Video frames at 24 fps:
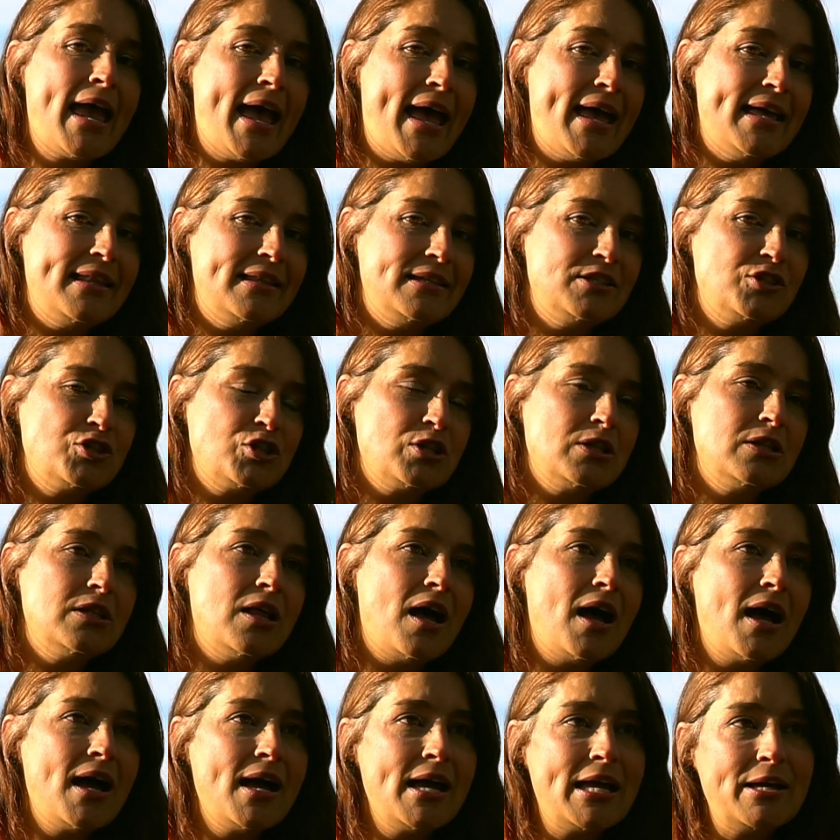and
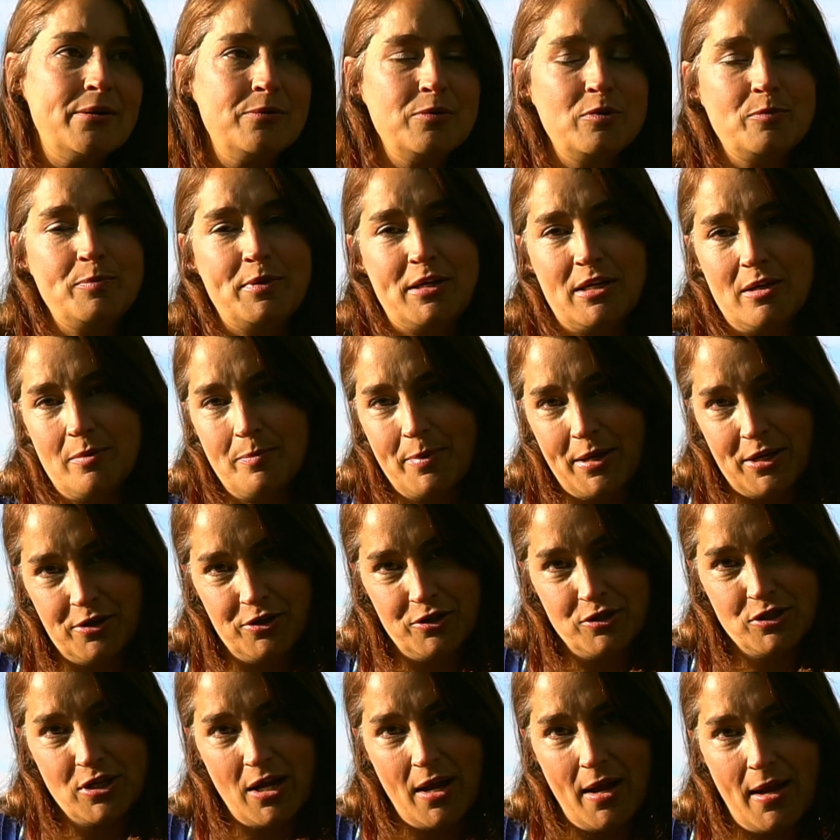July will be a
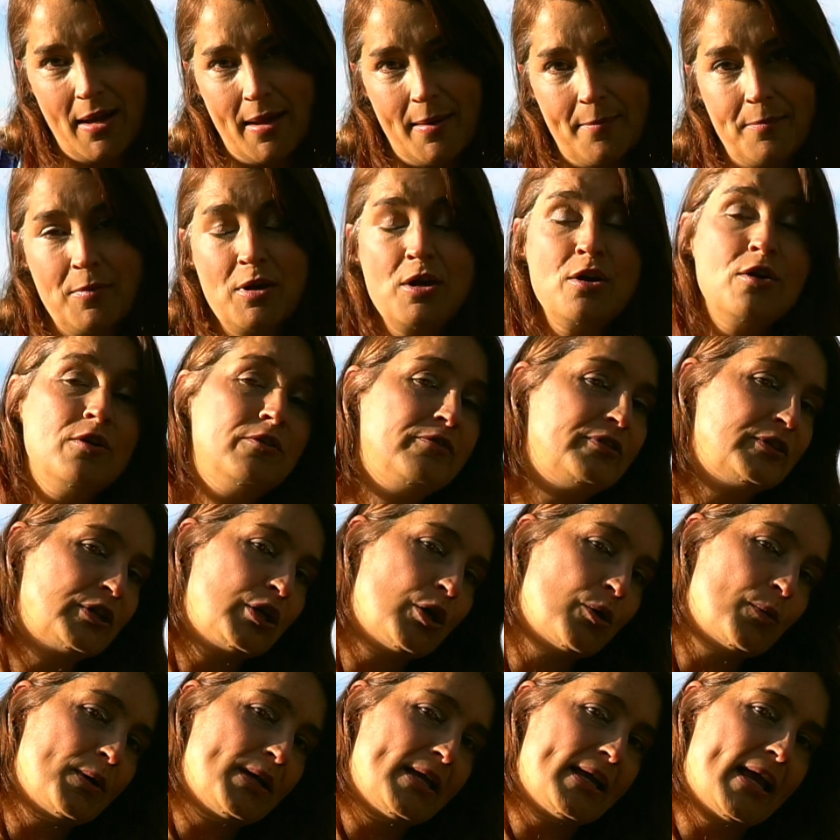better time for
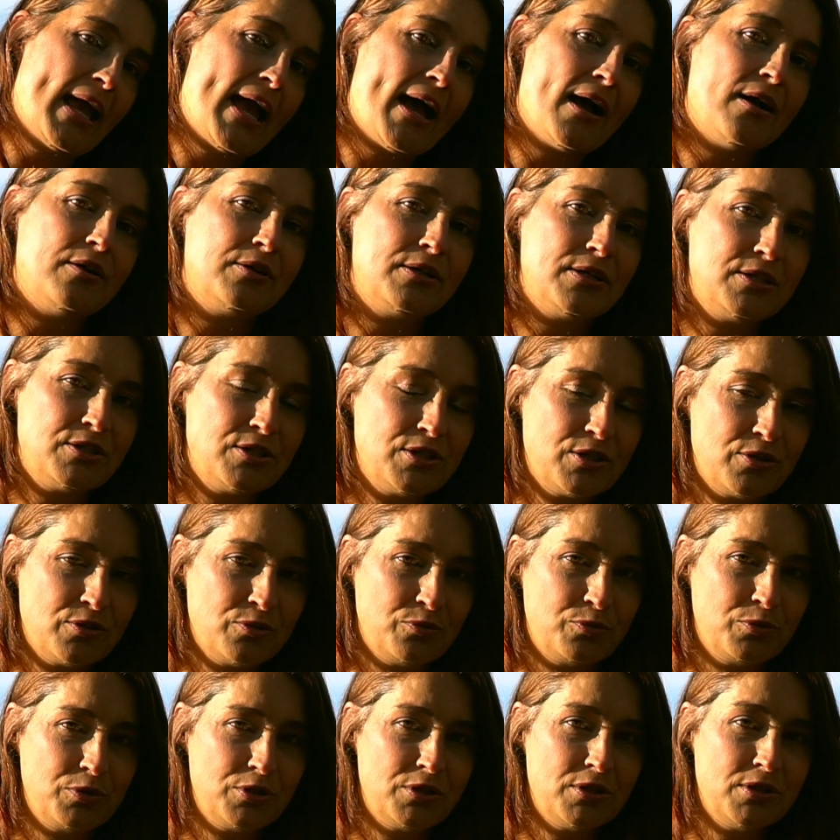going out into
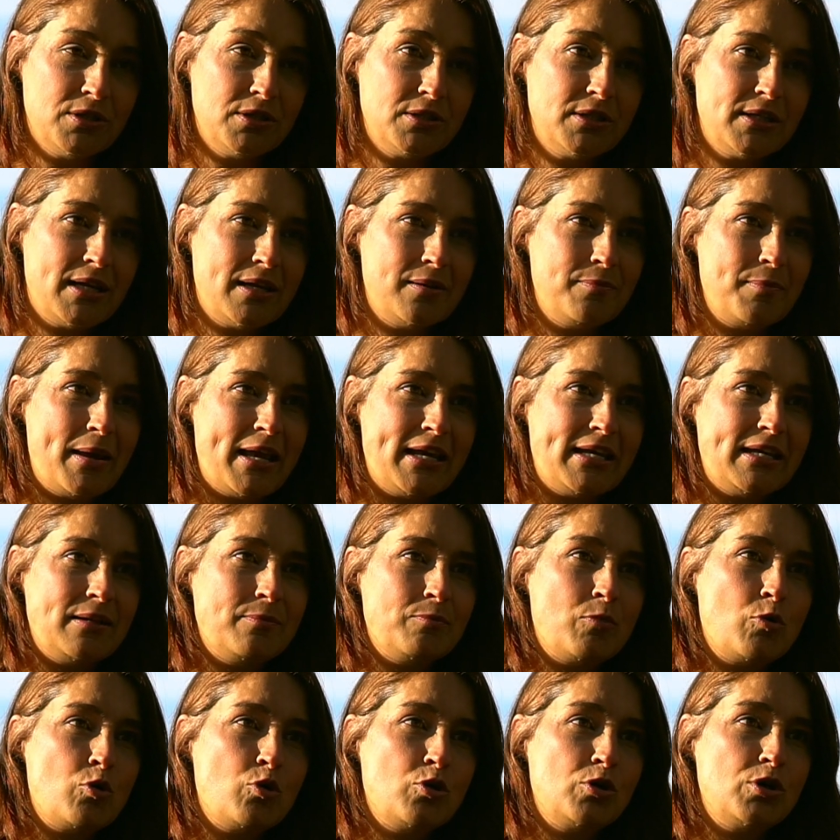the world and making
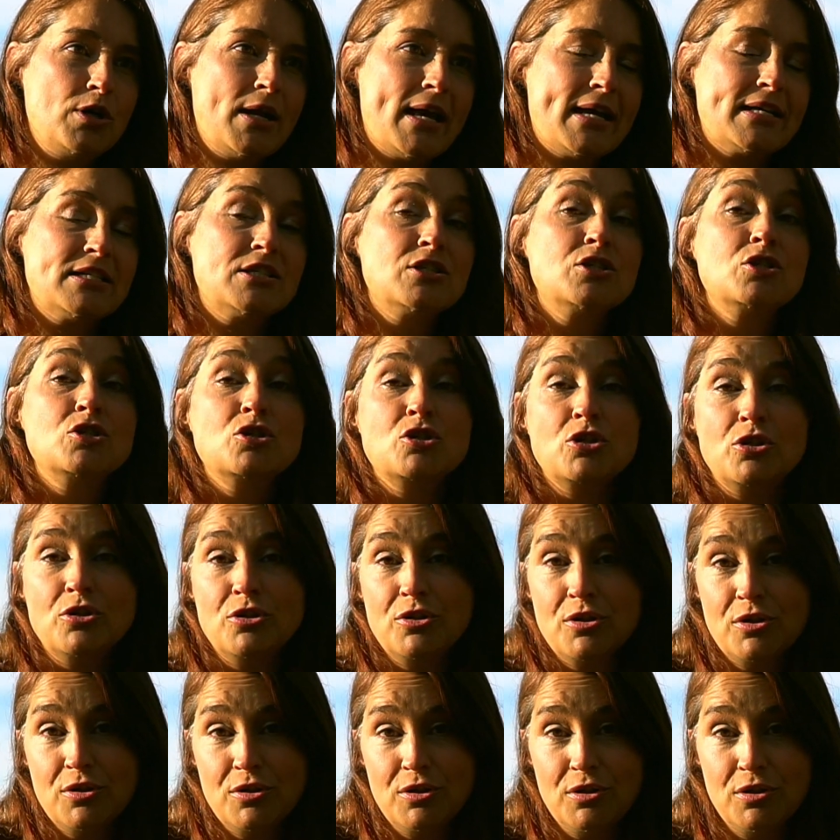more
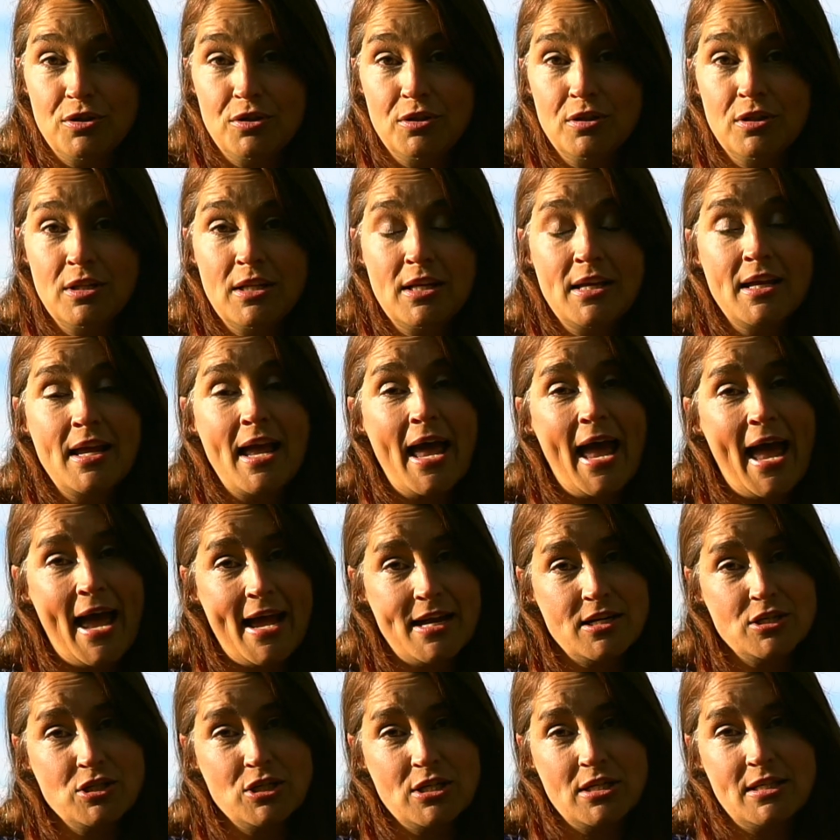external
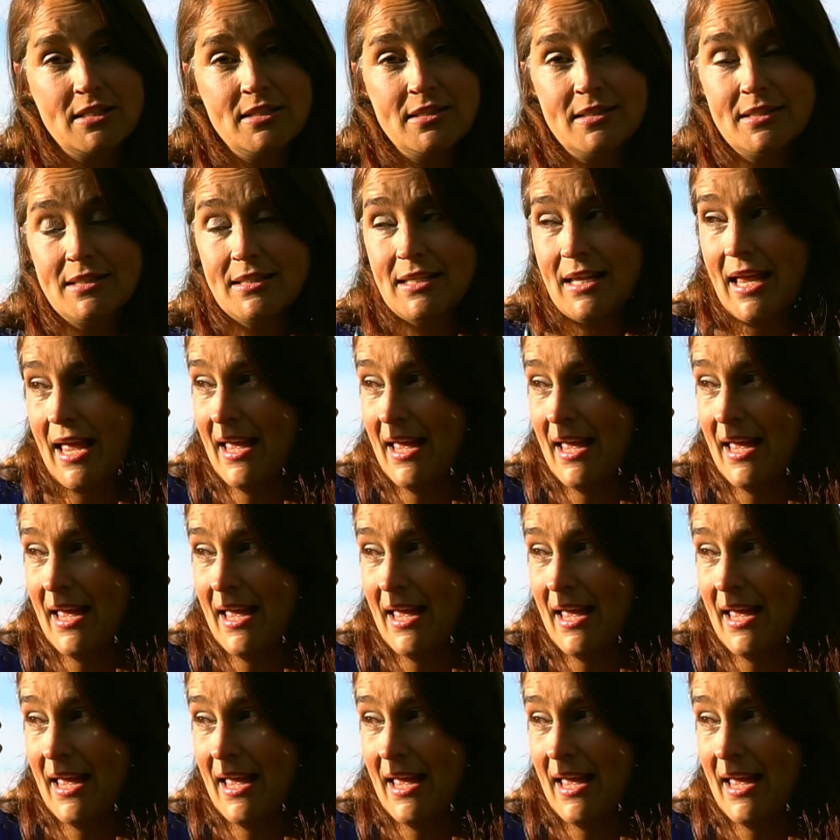actions.